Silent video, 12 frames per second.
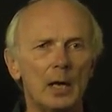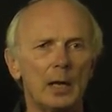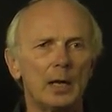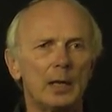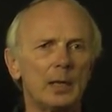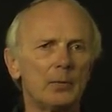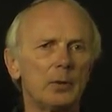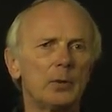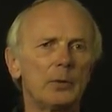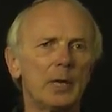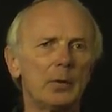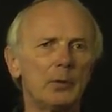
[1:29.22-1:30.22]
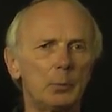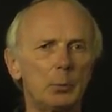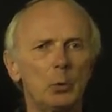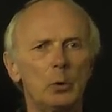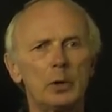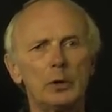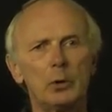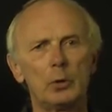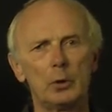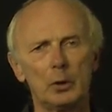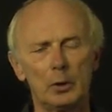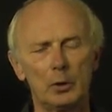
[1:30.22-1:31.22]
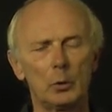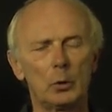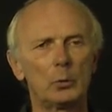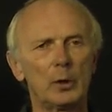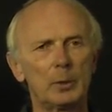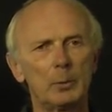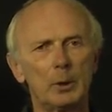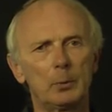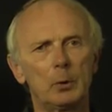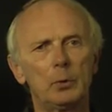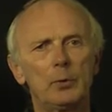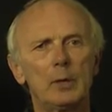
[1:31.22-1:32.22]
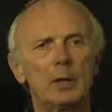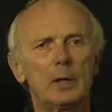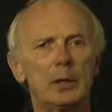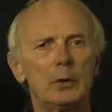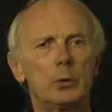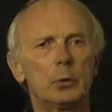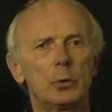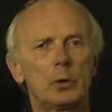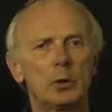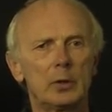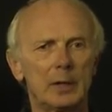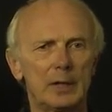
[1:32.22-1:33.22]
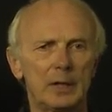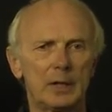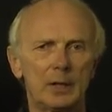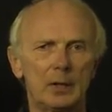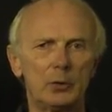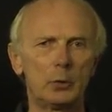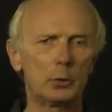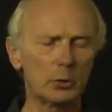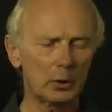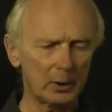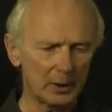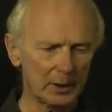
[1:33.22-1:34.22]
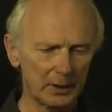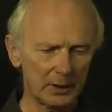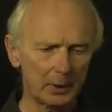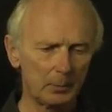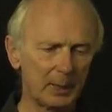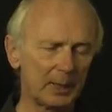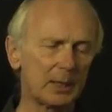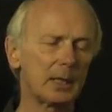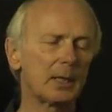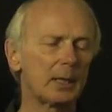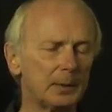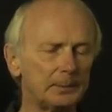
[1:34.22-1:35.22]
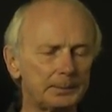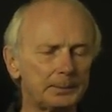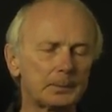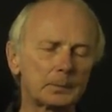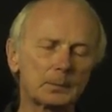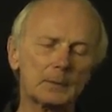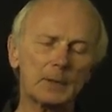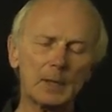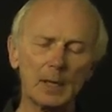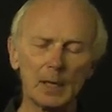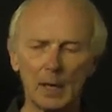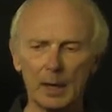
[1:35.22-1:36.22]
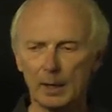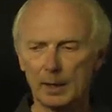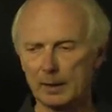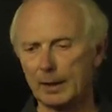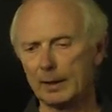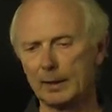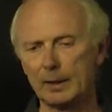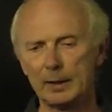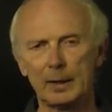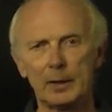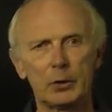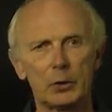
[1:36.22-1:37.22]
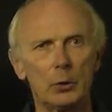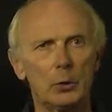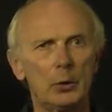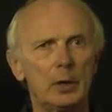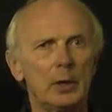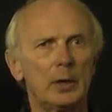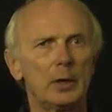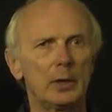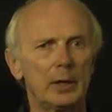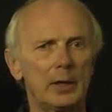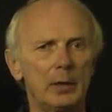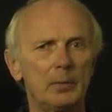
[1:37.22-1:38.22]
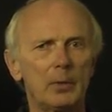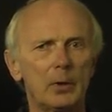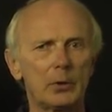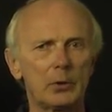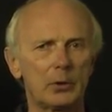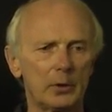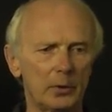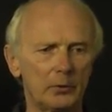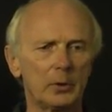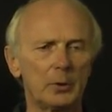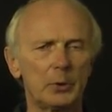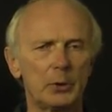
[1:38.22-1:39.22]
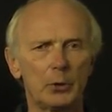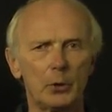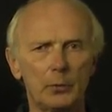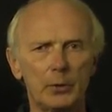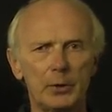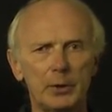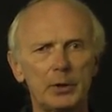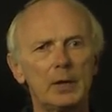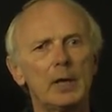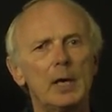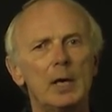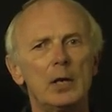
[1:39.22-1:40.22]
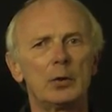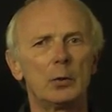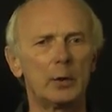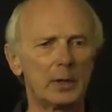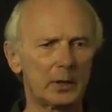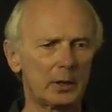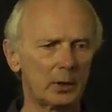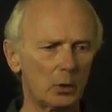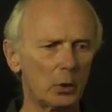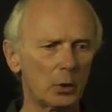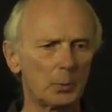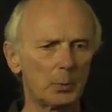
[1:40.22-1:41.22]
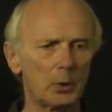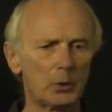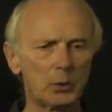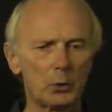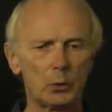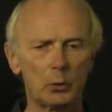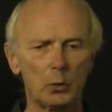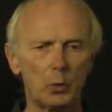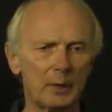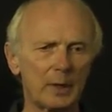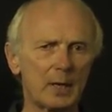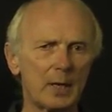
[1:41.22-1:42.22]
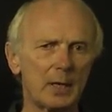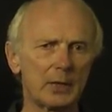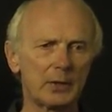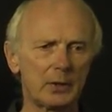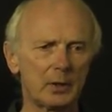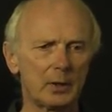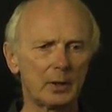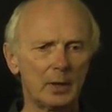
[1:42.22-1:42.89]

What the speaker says: And therefore we have a purely logarithmic profile in neutral condition. Neutral condition means that there is no heat flux from the surface, so it corresponds to overcast